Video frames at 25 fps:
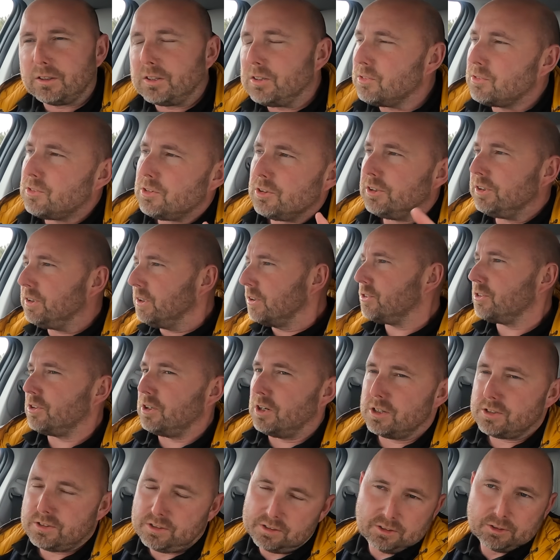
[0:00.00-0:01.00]
because during the
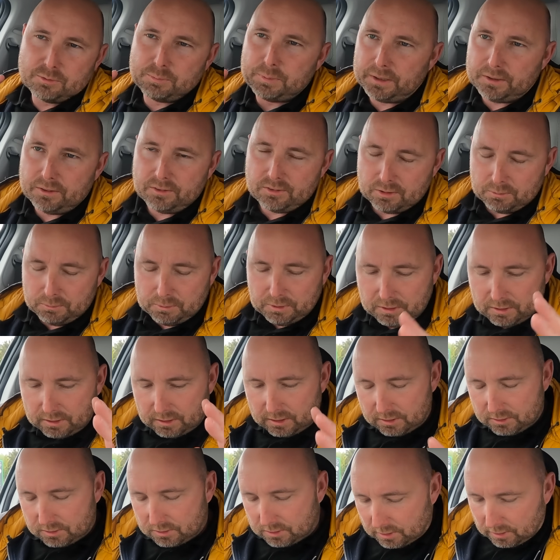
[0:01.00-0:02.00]
charging I was speaking to somebody I
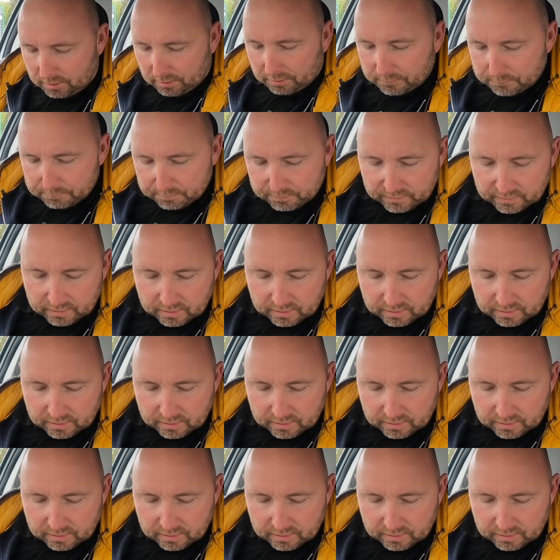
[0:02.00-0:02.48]
know, so